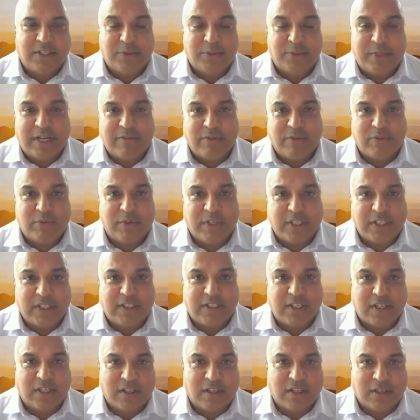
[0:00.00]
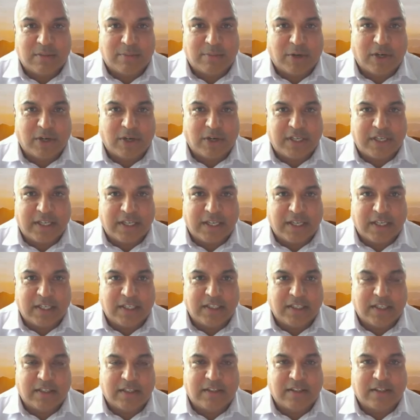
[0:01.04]
we haven't really done a lot of marketing,
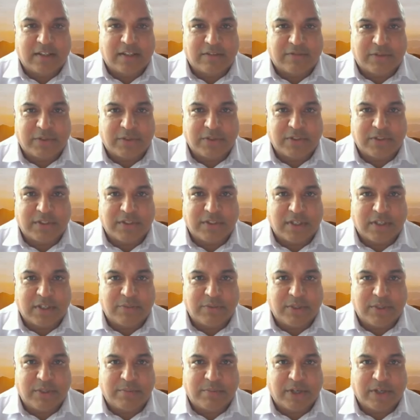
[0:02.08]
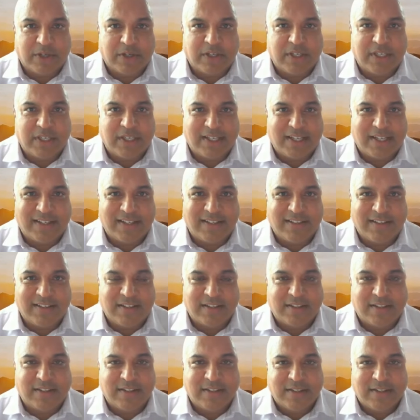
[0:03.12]
Andy. I think the first real marketing I
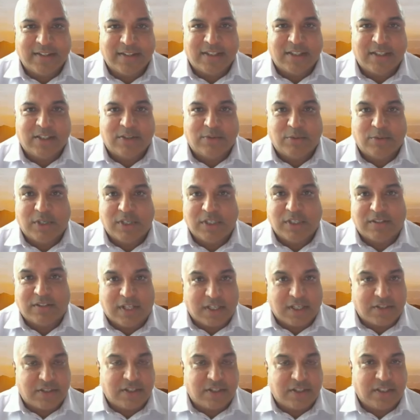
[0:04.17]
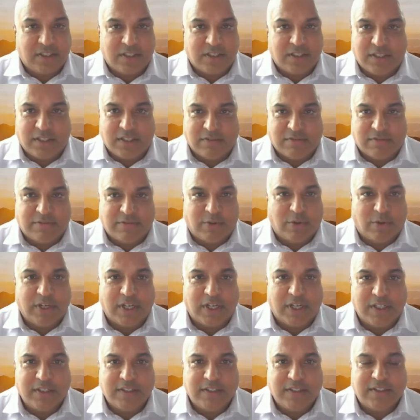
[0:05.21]
did was actually in
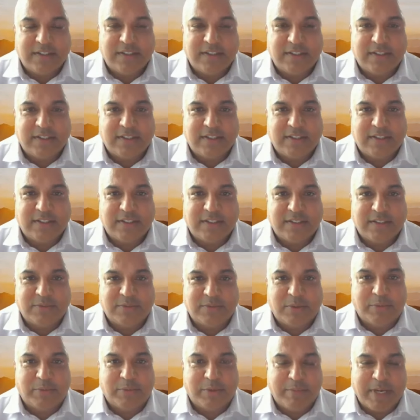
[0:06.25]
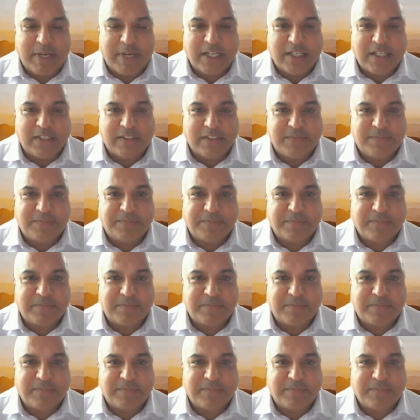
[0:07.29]
Florida when we met.